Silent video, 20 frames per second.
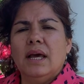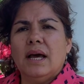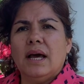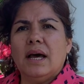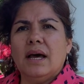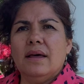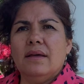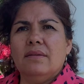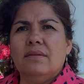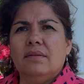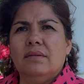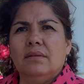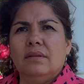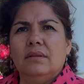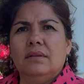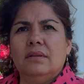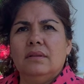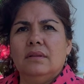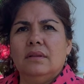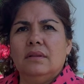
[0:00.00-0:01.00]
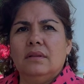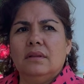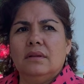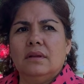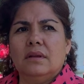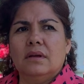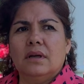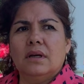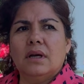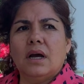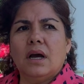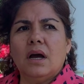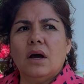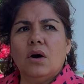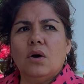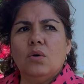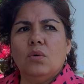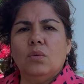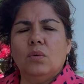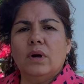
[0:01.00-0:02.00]
and
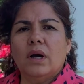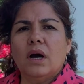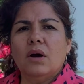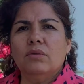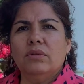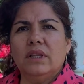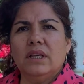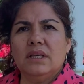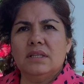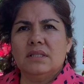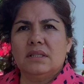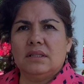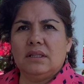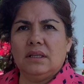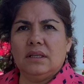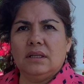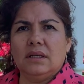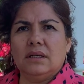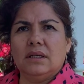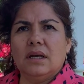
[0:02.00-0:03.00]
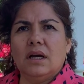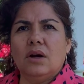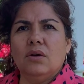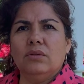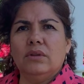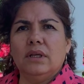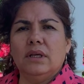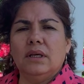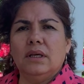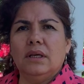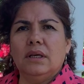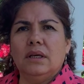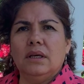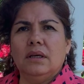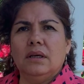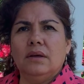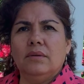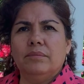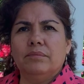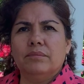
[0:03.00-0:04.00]
how these things how
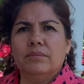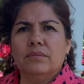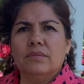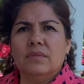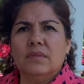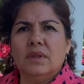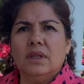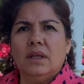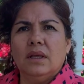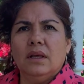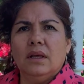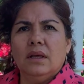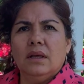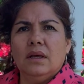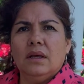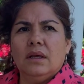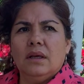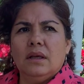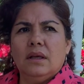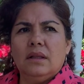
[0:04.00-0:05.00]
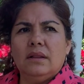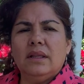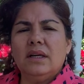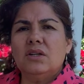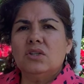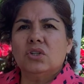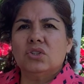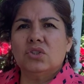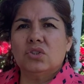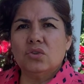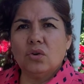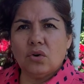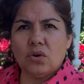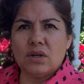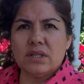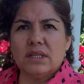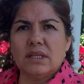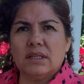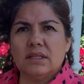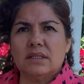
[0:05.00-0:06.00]
the
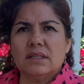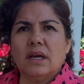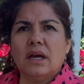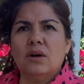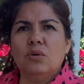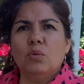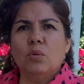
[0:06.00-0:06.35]
resources are